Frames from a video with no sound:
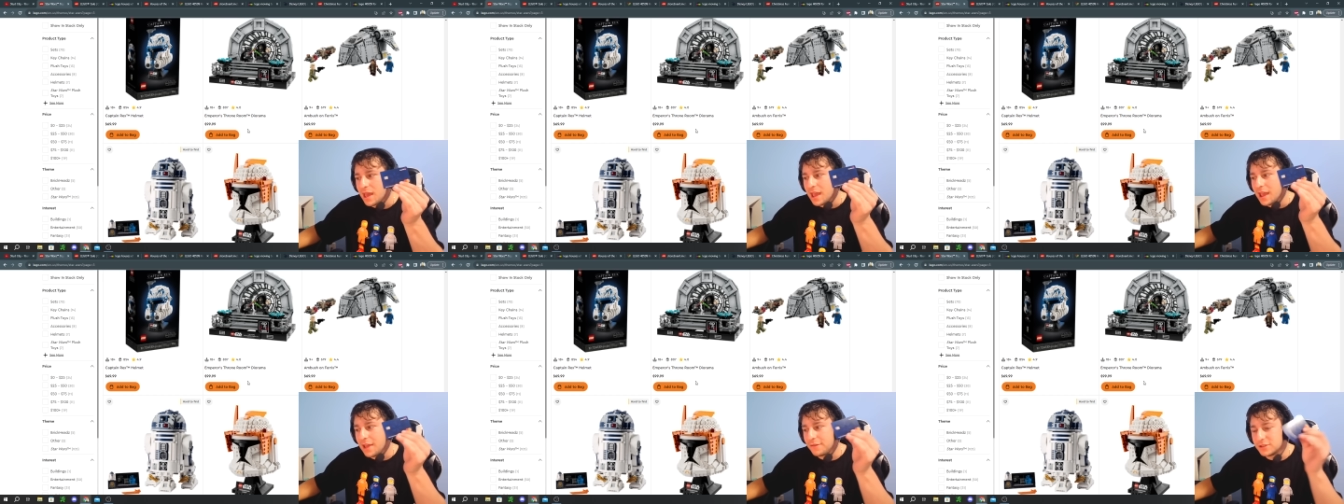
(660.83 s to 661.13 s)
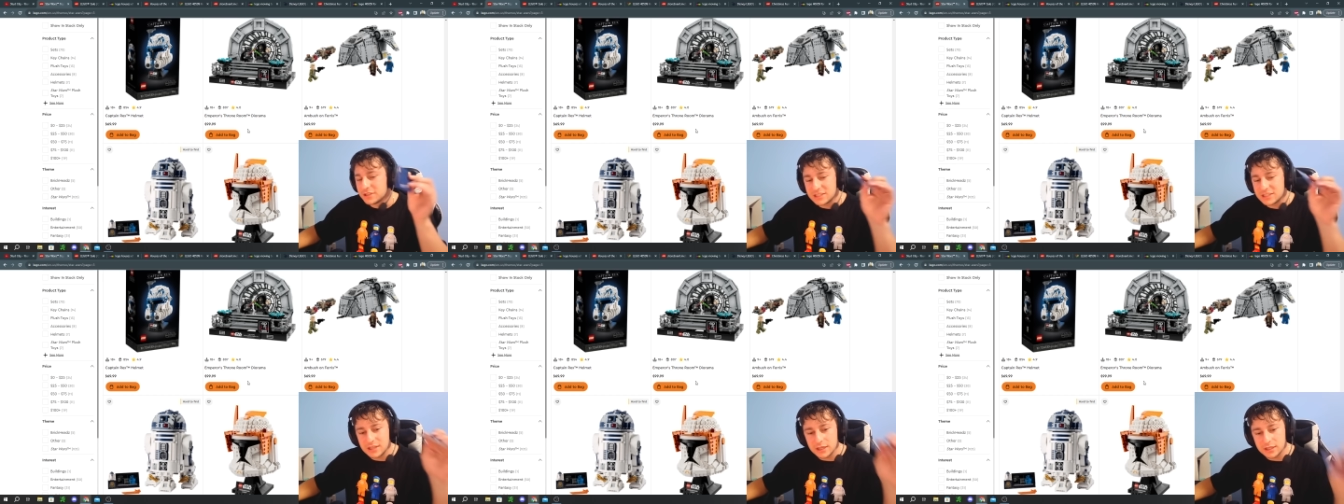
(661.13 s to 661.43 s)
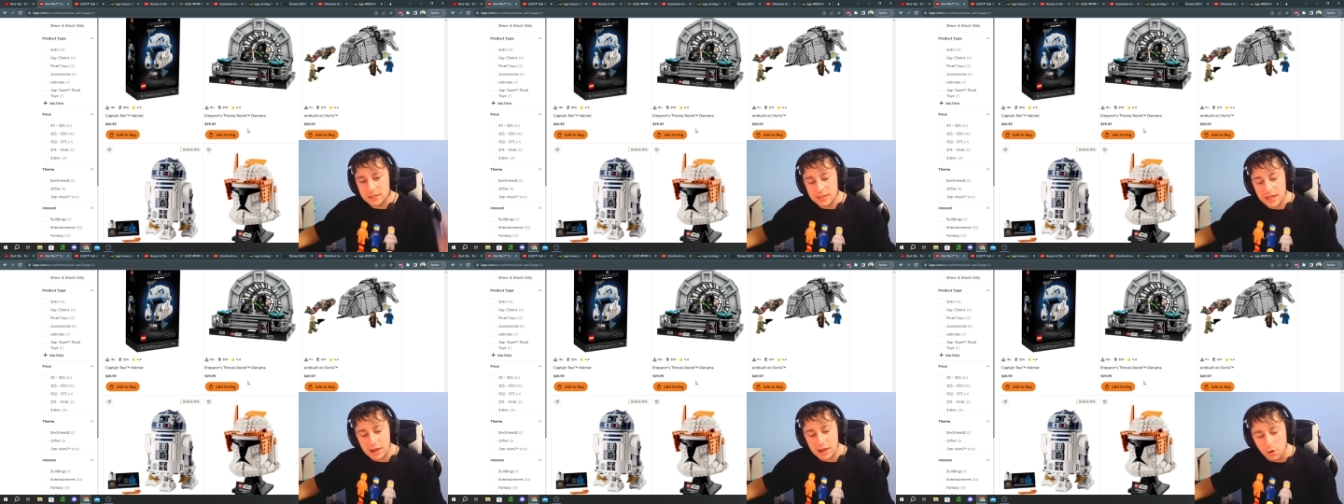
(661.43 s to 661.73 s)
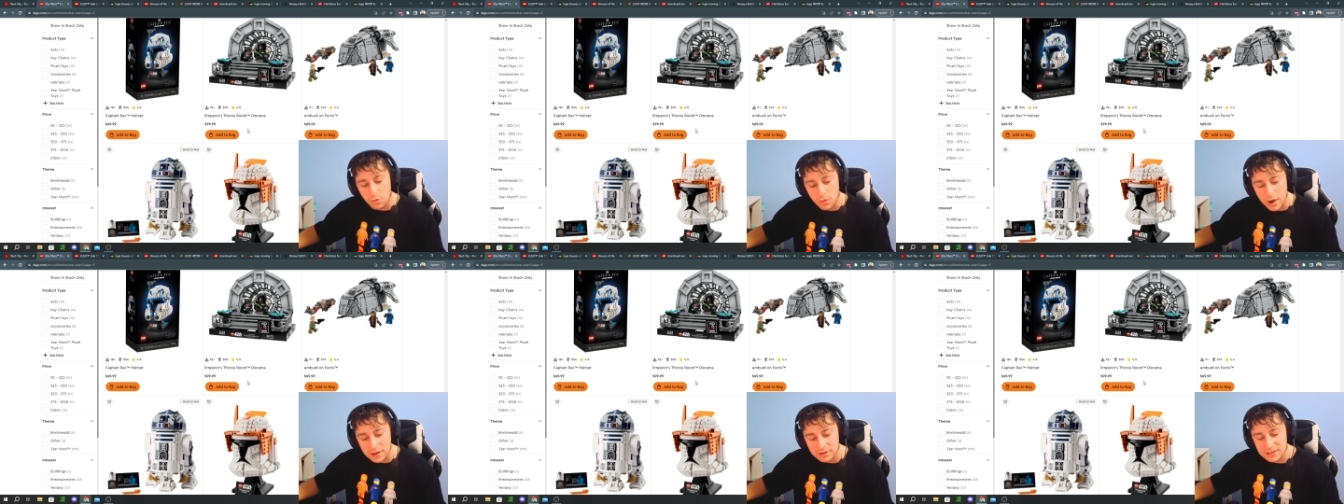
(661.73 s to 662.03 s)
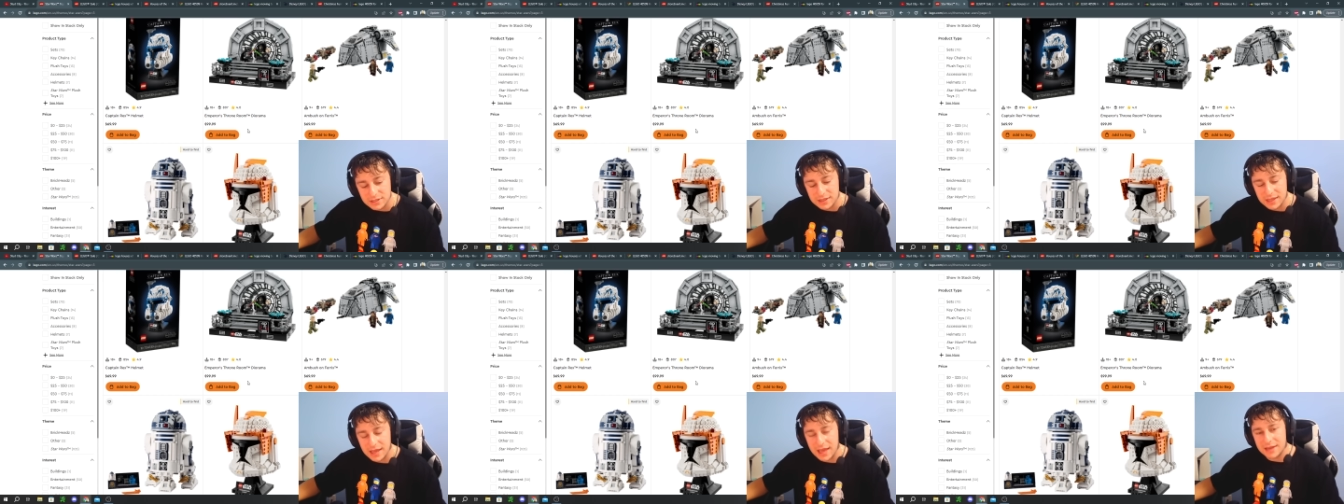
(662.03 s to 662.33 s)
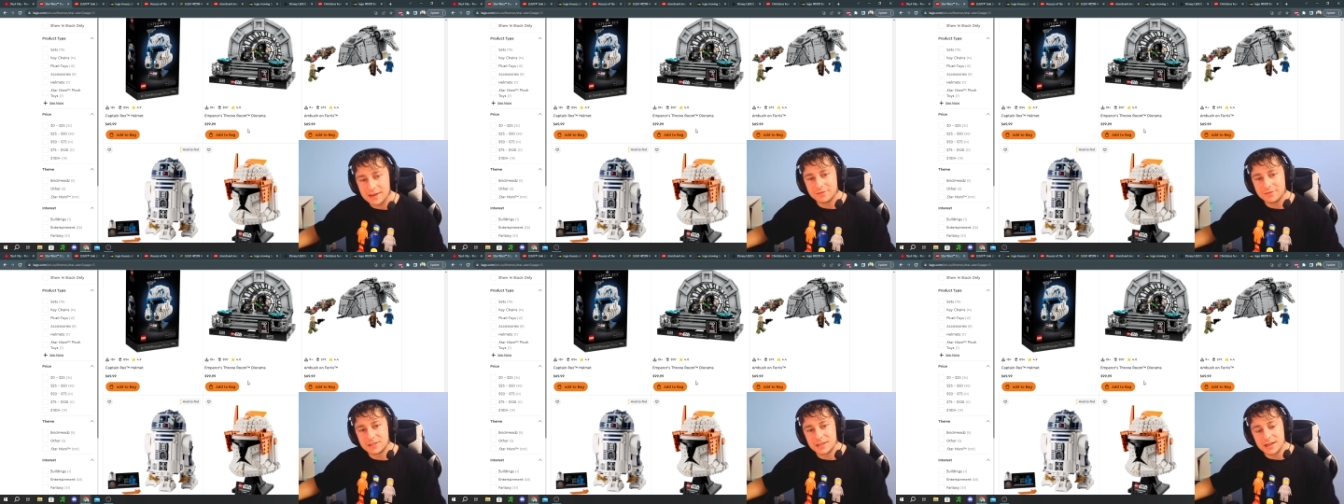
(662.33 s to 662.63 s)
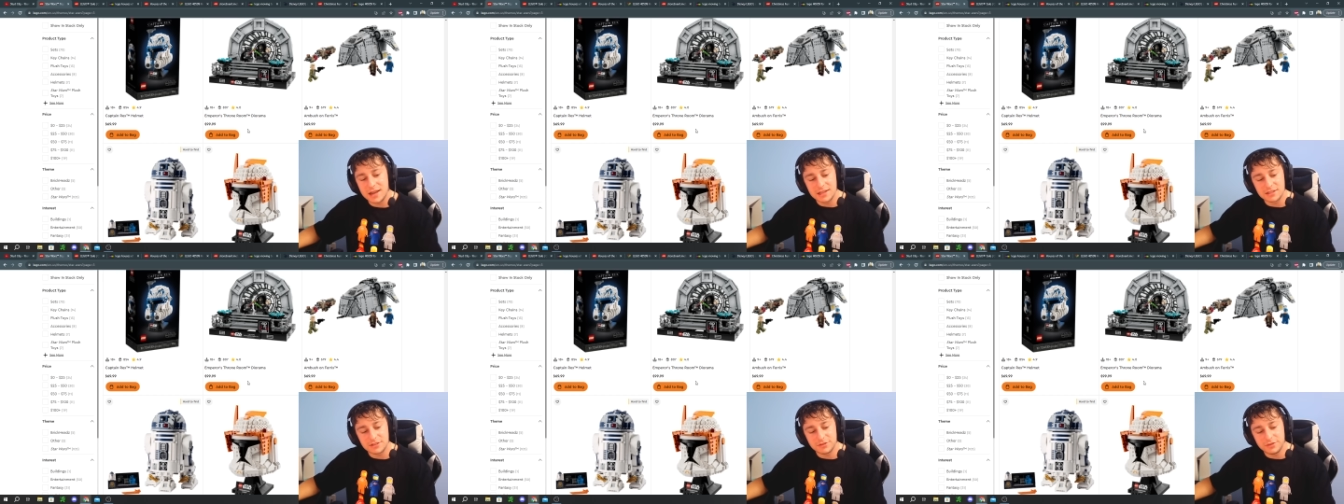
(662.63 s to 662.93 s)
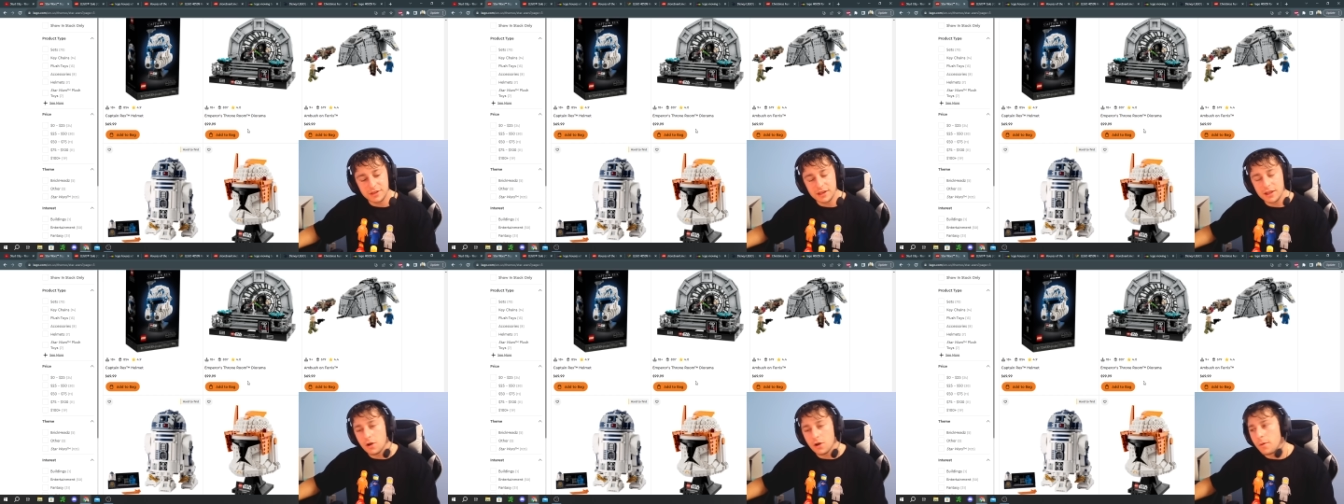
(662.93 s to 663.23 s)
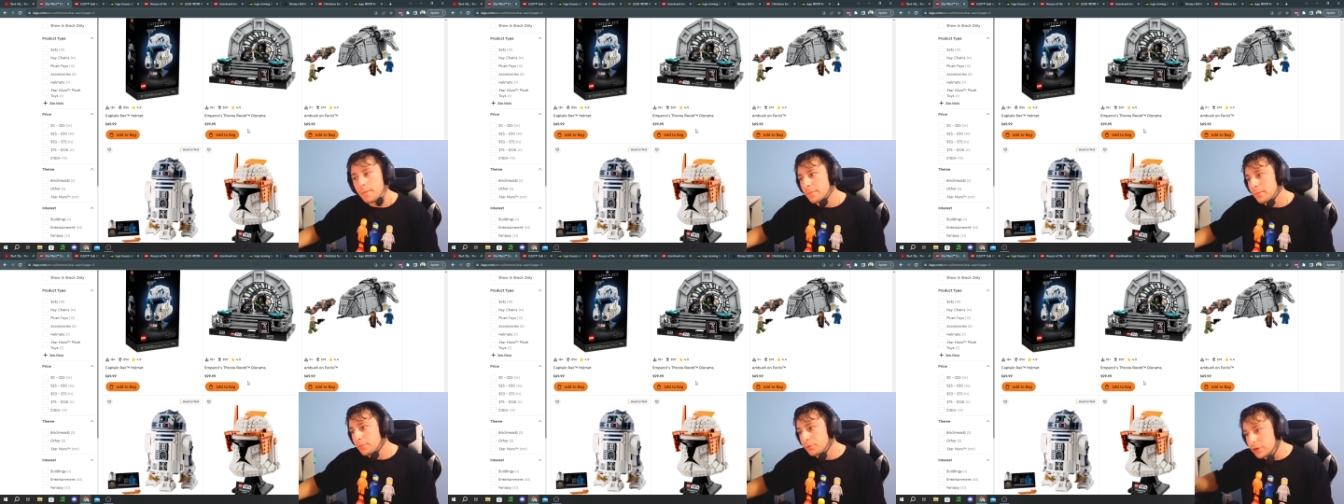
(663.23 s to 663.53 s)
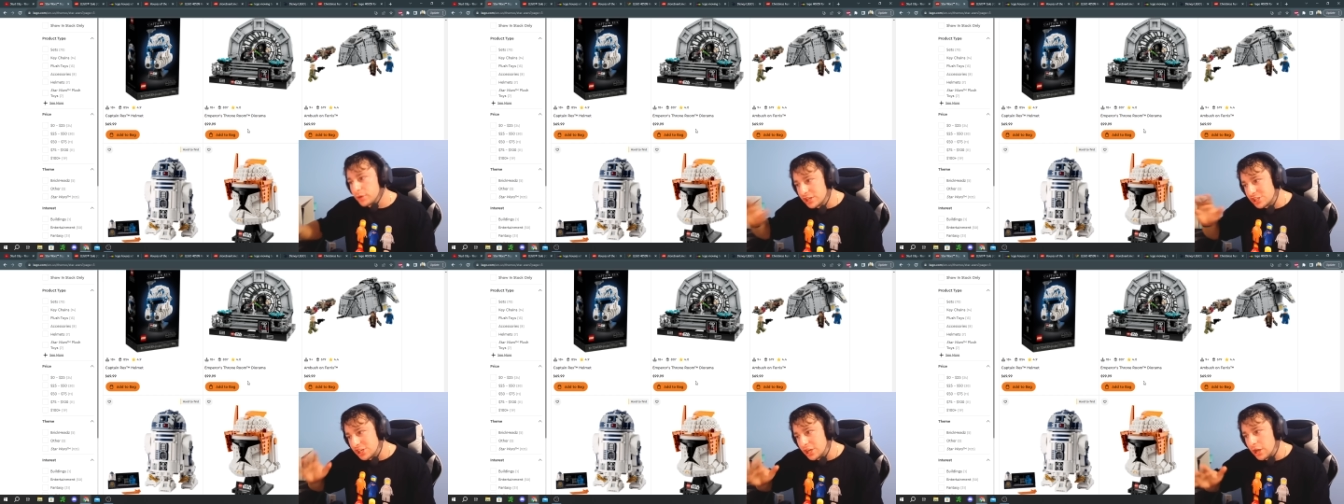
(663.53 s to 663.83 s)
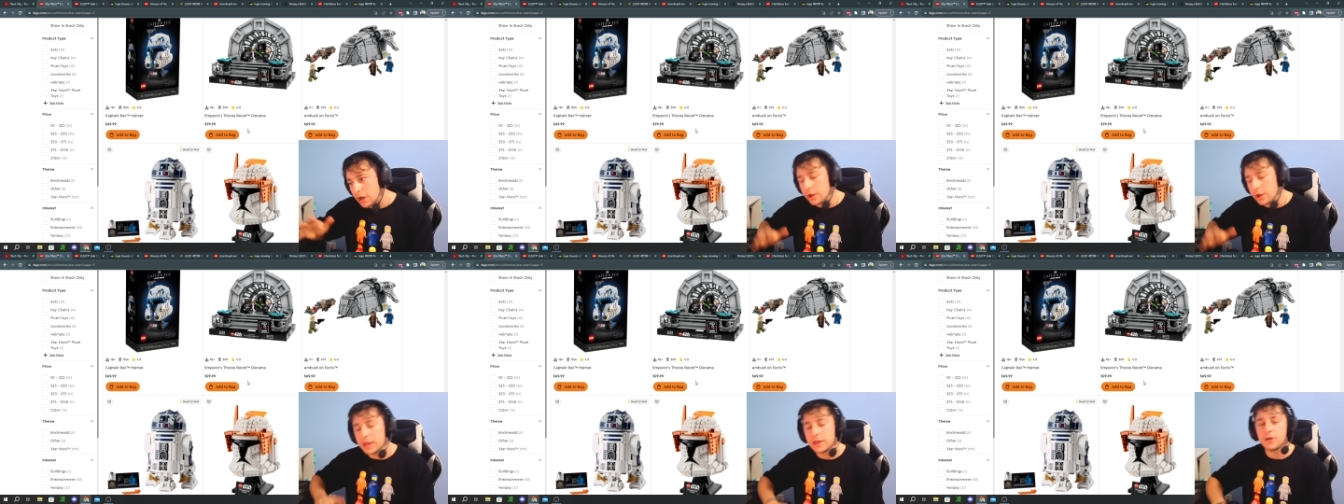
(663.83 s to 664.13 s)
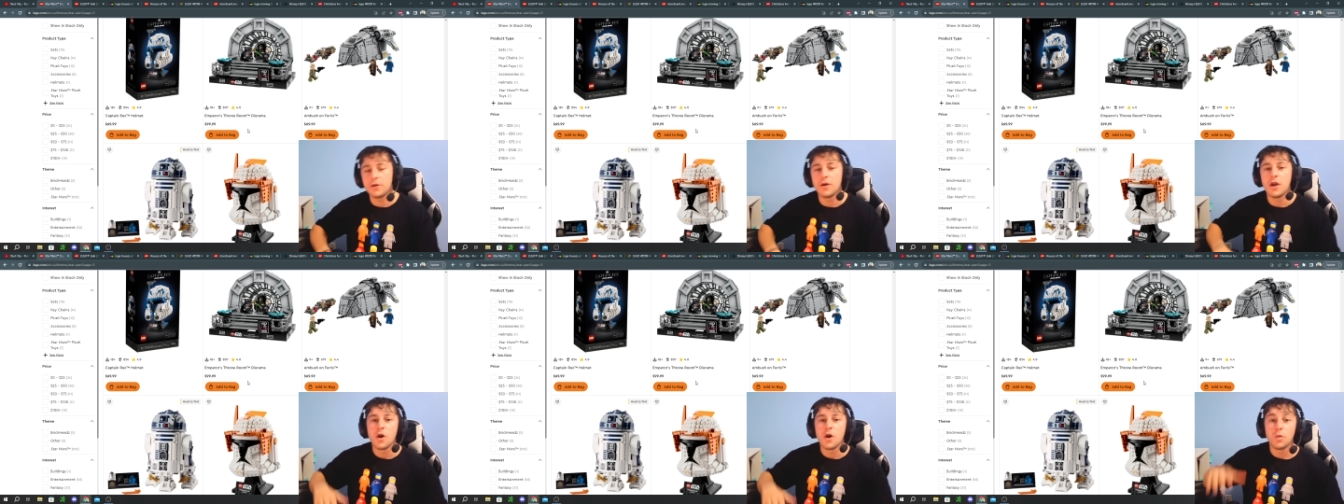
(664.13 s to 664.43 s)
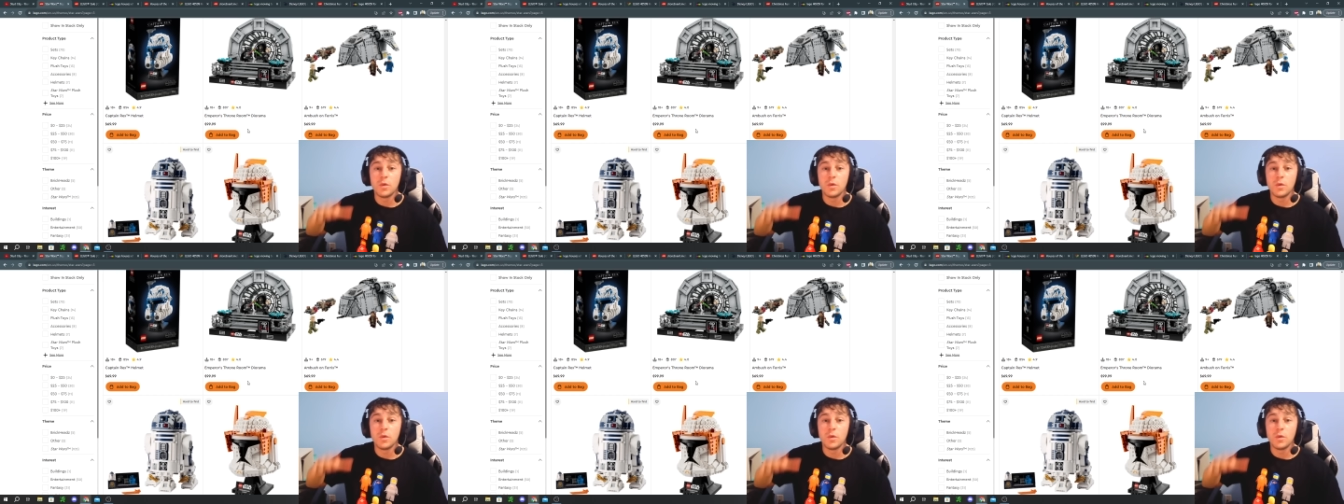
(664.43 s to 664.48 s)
If you stood around to the end of today's video, appreciate you.